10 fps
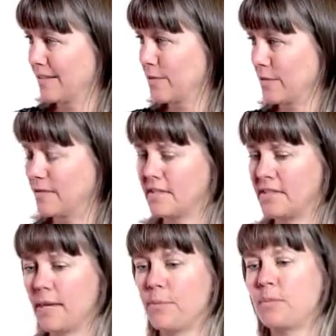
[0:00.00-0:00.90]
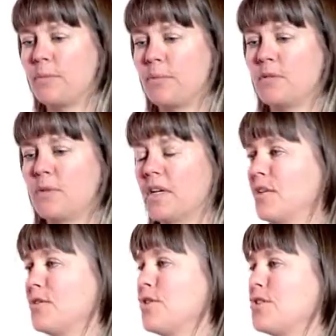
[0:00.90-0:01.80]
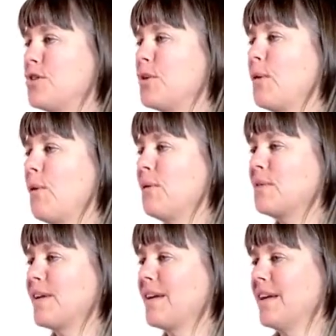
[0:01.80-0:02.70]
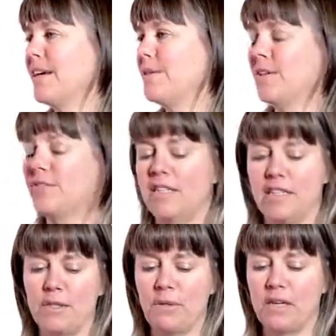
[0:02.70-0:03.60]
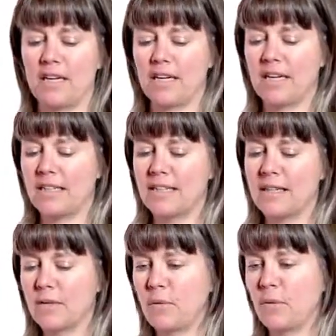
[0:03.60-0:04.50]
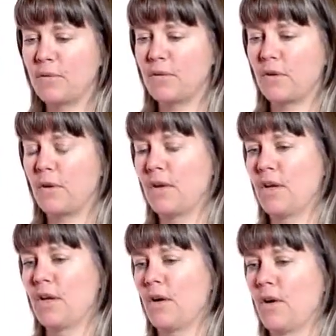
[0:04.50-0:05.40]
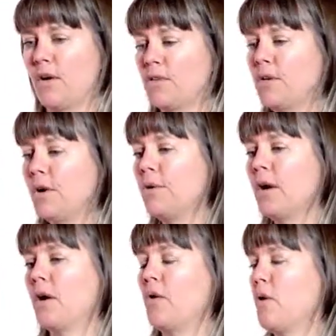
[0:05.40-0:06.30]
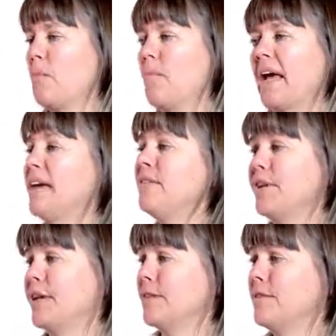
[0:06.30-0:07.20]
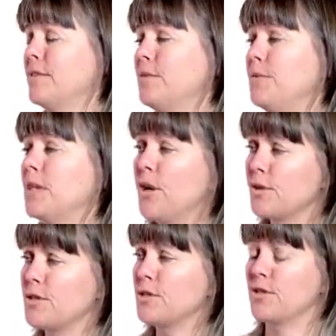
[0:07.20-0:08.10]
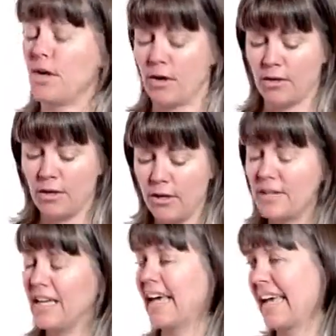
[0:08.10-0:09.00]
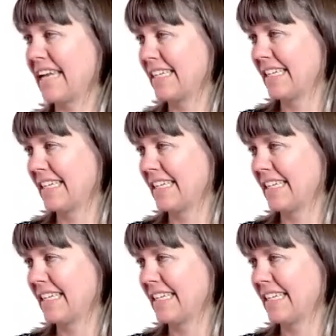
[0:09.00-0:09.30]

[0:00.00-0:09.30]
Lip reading: So it's the same when people are doing a nutritional course, or if they're doing a course on yoga or behavior, you've got to start looking in,